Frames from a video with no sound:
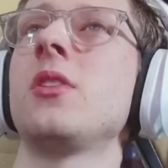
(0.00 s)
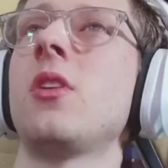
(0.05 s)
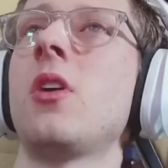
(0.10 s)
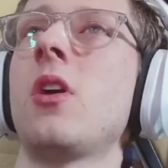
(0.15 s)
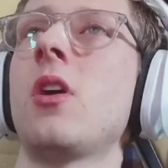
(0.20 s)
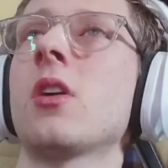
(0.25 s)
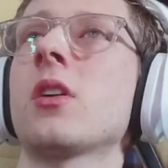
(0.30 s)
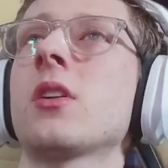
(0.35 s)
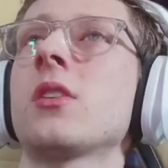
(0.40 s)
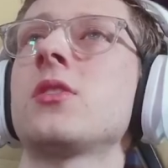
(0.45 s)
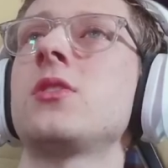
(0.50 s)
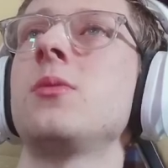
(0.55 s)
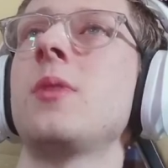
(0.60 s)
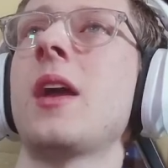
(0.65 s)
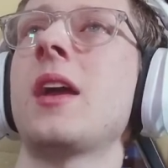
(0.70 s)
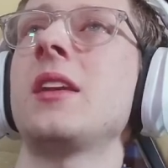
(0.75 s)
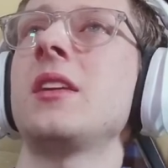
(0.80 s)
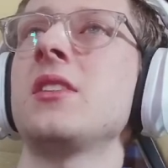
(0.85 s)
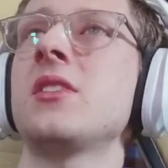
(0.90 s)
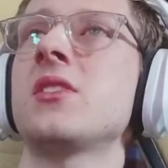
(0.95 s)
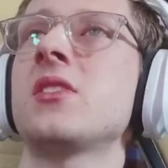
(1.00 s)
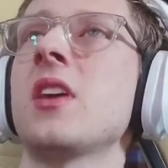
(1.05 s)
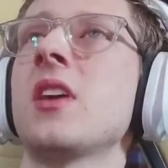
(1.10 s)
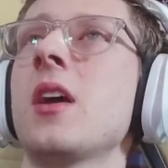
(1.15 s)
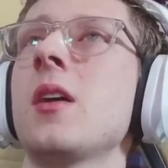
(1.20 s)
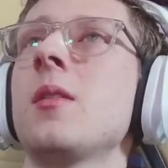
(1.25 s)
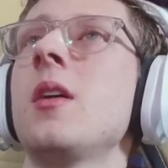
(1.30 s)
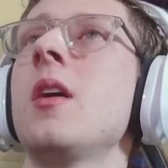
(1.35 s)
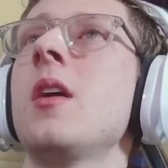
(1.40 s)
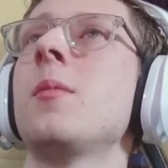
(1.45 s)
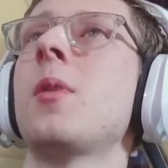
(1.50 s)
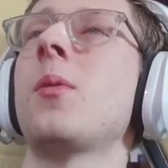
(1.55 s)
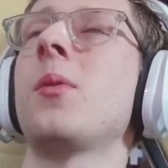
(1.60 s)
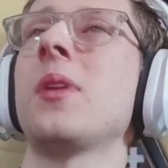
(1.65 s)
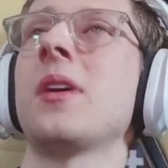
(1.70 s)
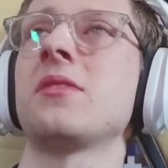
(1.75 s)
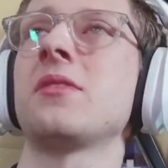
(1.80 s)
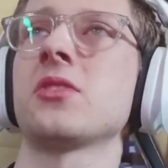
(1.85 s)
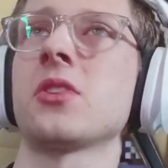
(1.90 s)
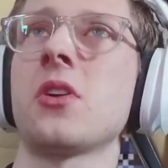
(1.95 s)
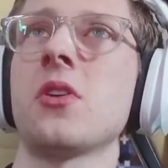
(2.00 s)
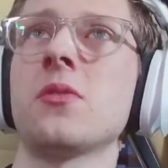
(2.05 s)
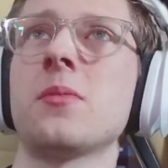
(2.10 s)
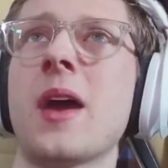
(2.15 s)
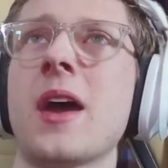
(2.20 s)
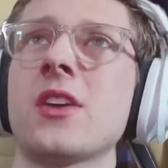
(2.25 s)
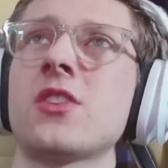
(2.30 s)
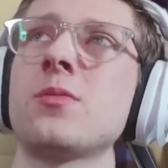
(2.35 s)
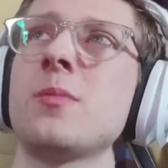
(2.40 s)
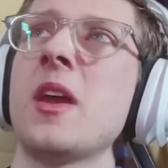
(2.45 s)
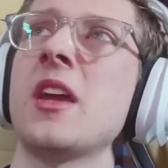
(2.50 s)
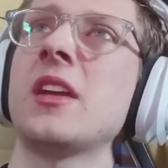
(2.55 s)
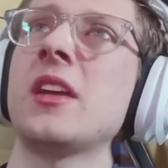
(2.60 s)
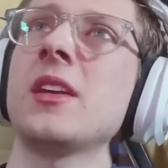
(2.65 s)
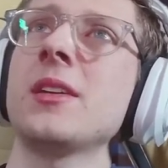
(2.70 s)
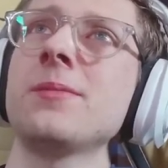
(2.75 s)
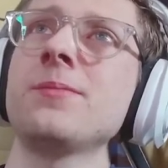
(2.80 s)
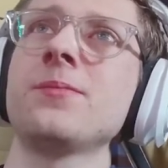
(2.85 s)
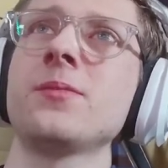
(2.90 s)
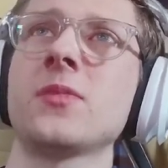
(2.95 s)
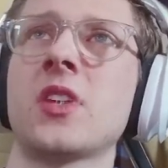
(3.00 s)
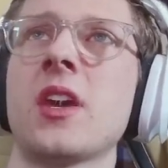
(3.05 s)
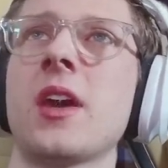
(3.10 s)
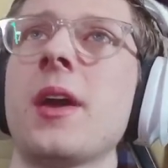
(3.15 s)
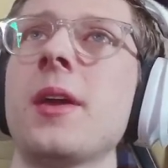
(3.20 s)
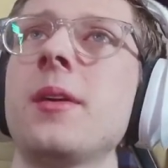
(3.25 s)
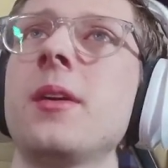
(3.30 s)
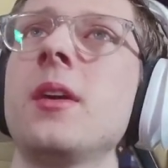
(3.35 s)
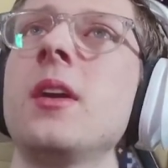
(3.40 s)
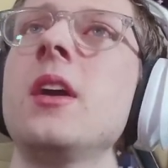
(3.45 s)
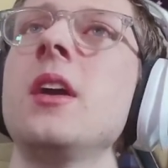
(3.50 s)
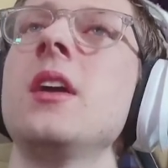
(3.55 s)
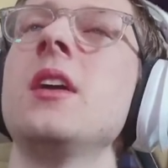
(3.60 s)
belong to any set, but will have their own matchmaking. Okay.